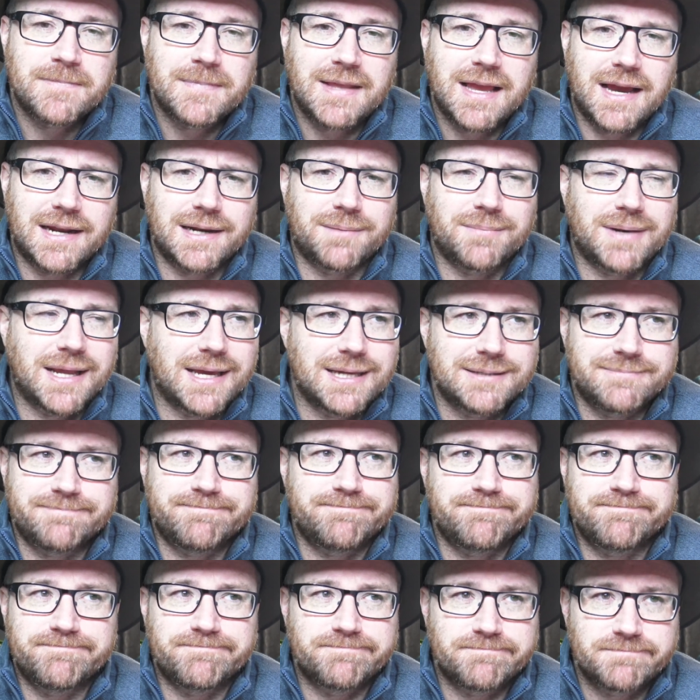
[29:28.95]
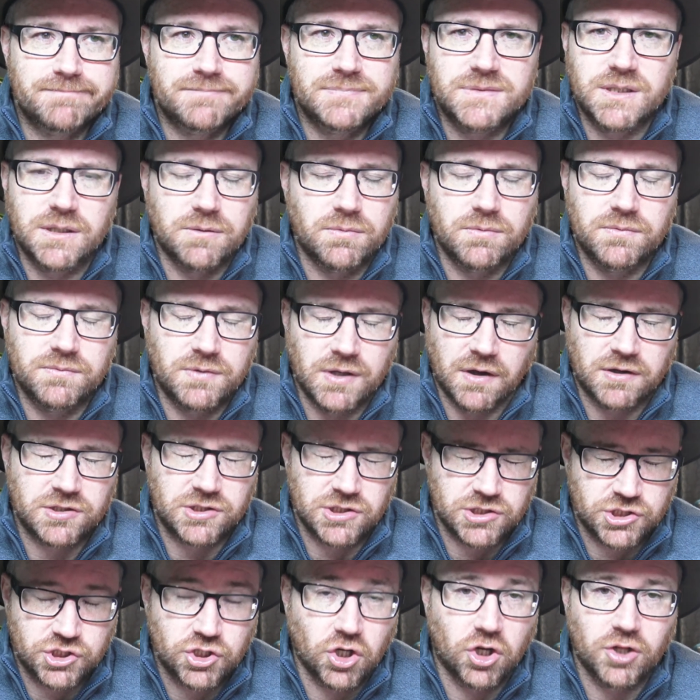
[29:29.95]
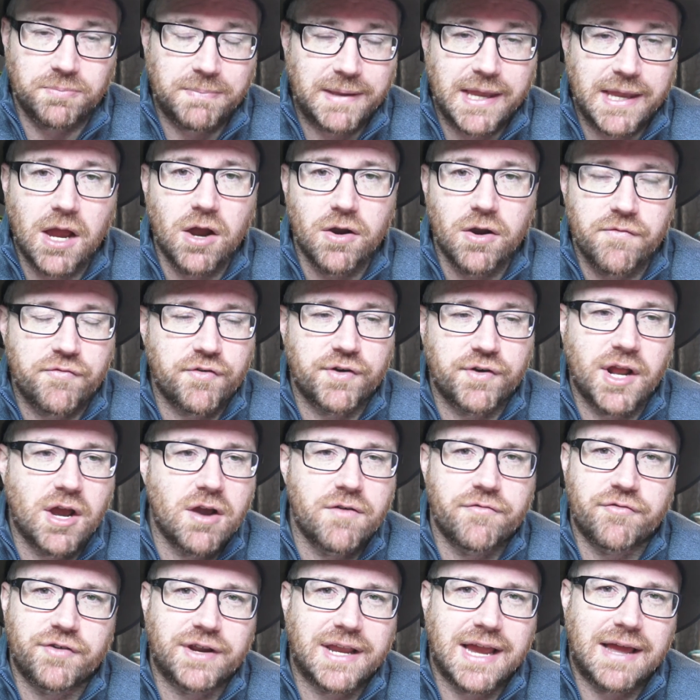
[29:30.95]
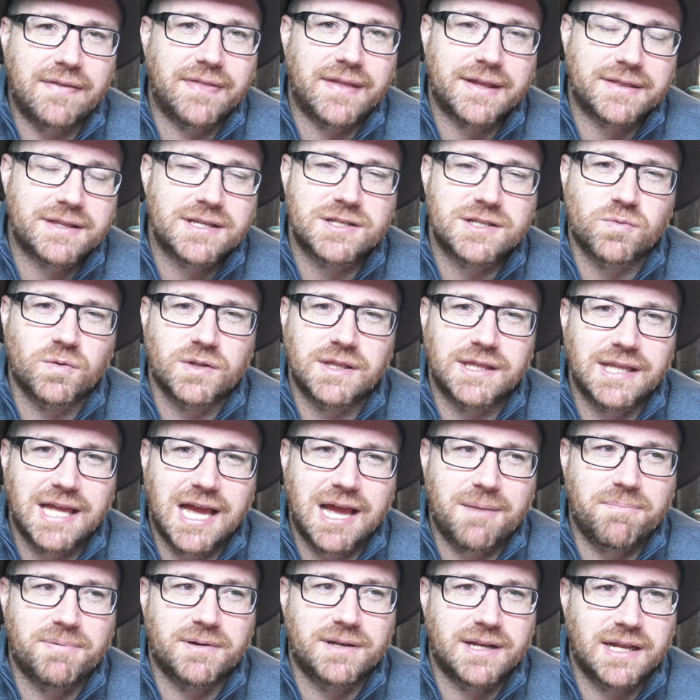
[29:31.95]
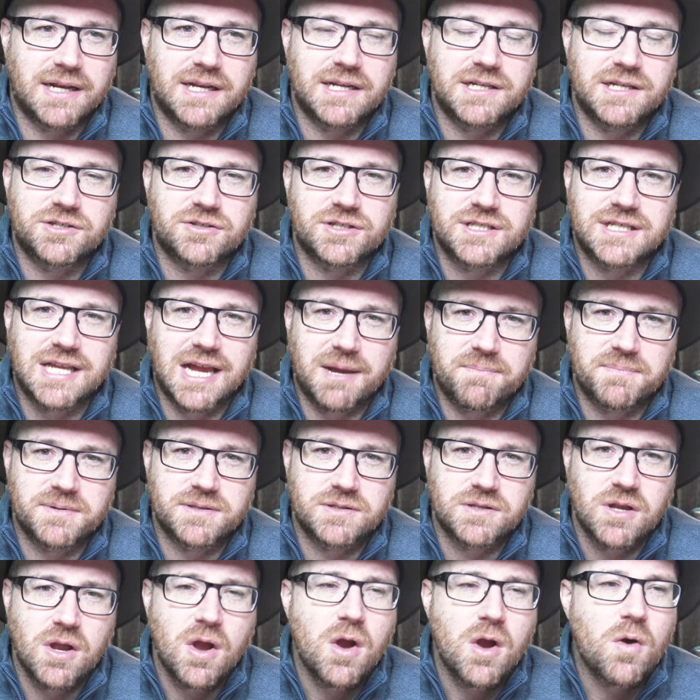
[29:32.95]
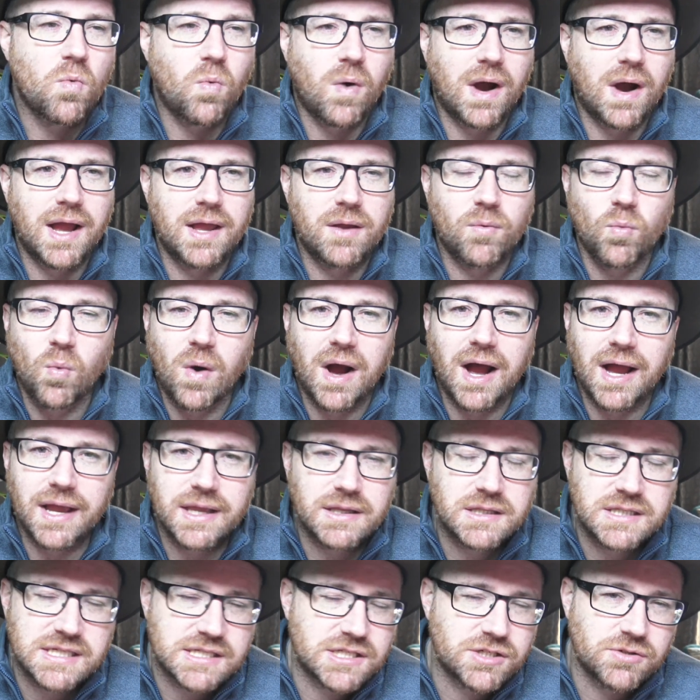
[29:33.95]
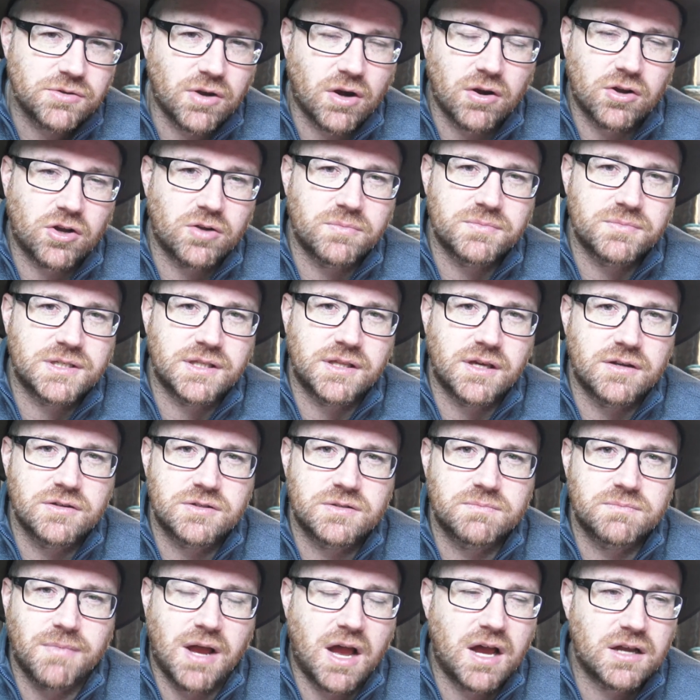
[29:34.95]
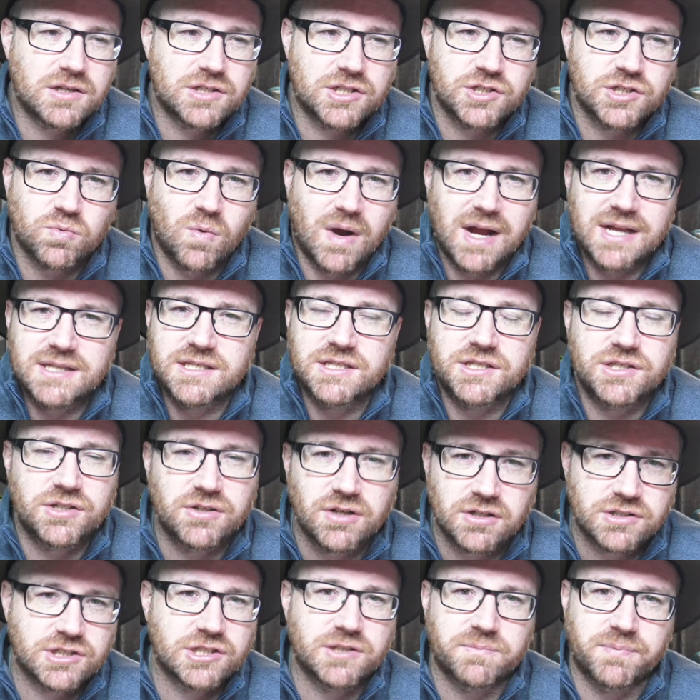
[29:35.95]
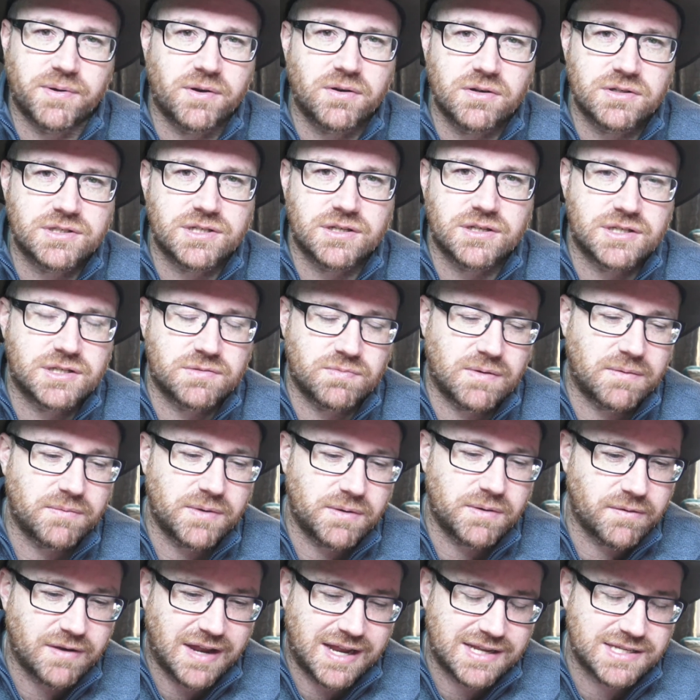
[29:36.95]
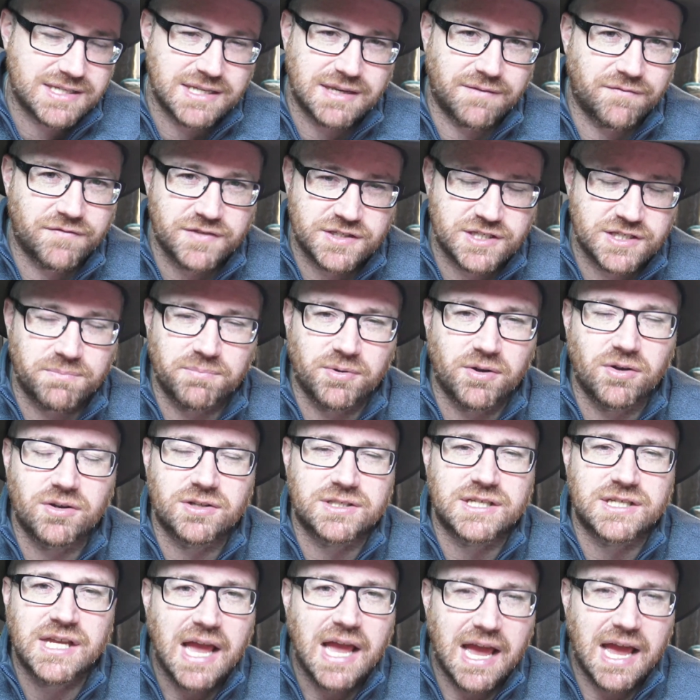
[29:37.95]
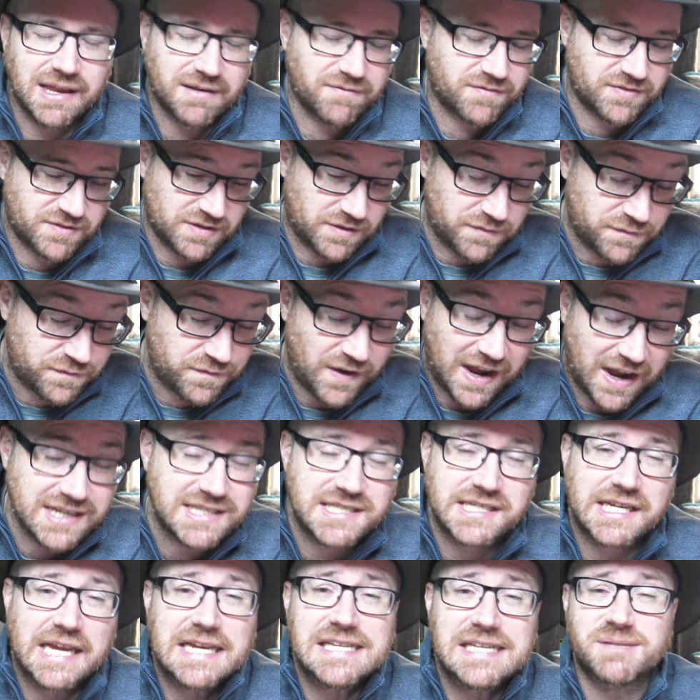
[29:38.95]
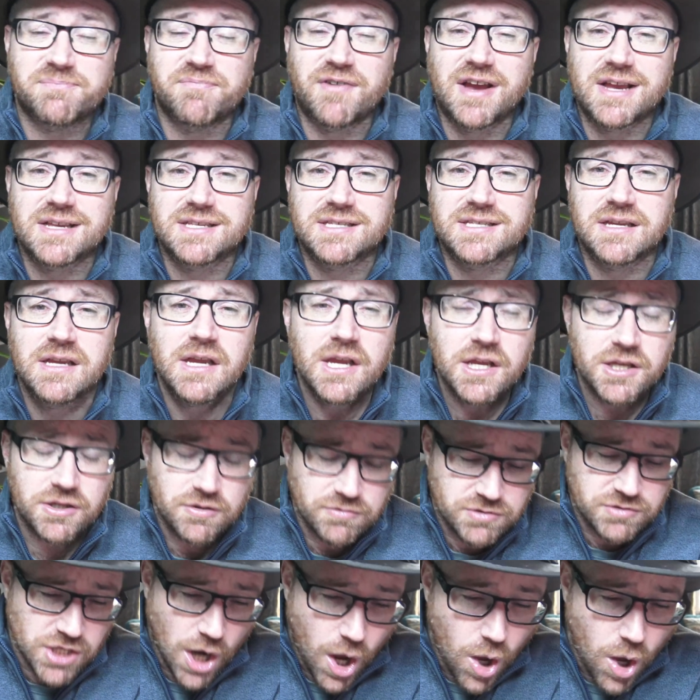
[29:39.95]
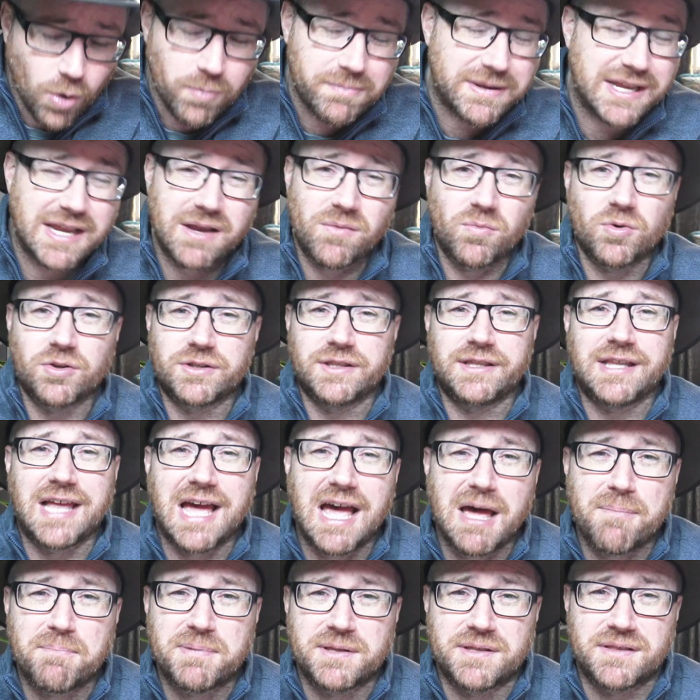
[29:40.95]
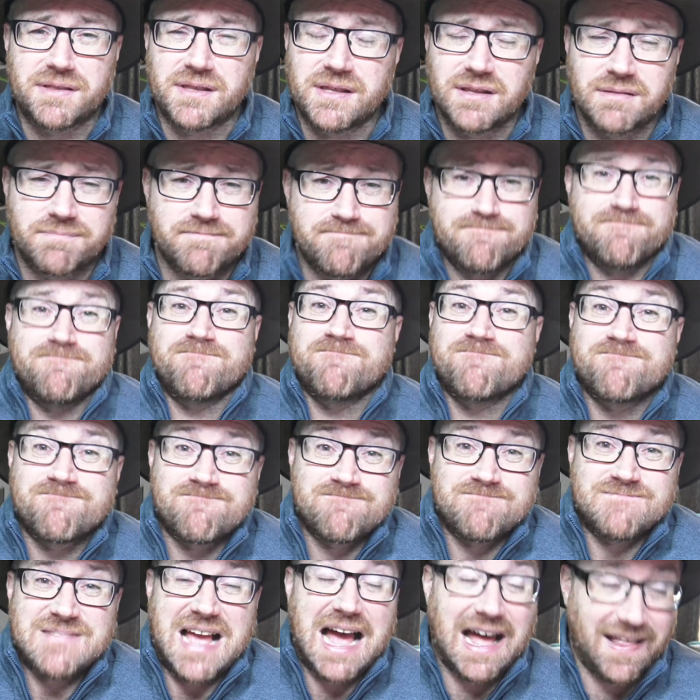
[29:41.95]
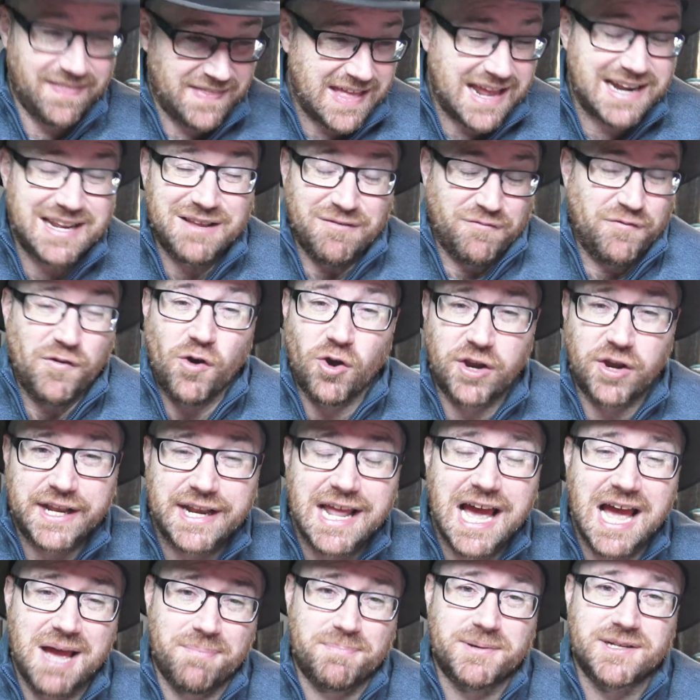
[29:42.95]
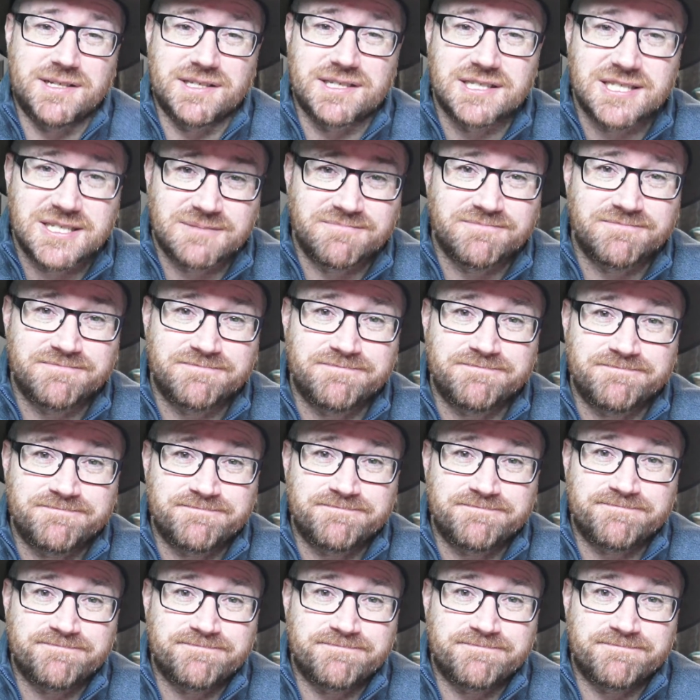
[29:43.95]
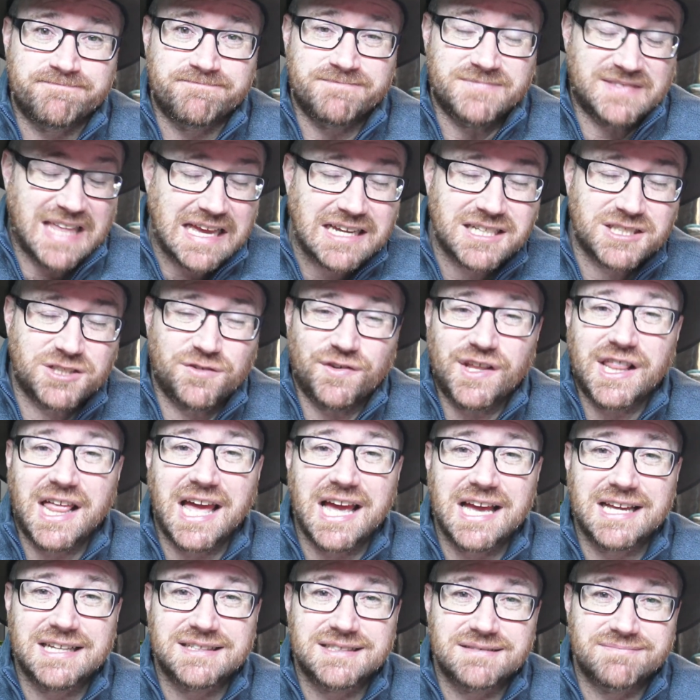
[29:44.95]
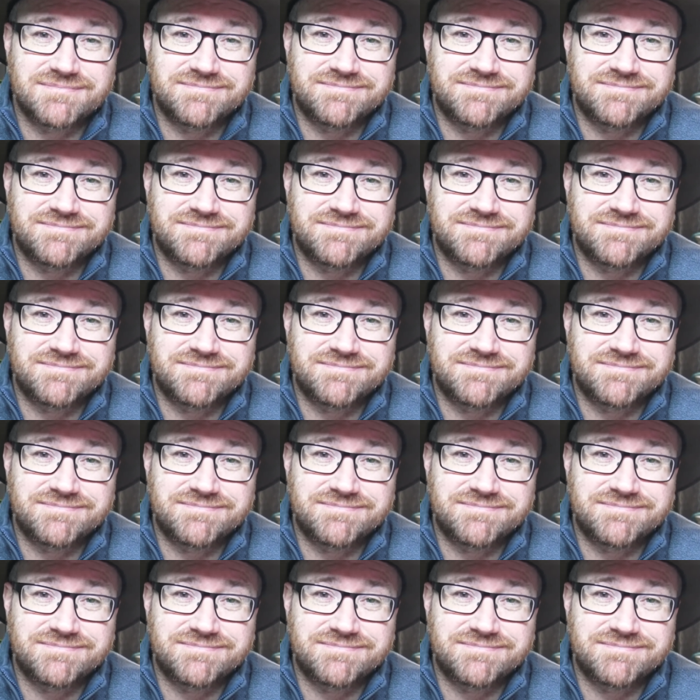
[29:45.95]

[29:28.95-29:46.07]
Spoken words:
And I'm like, you assured me over and over again that this wouldn't happen, and it just happened. Why did you not come to those marches? Why did you not support us when we were asking for support to fight against Brexit? You told me it wouldn't happen, and then it fucking happened. Thanks for that.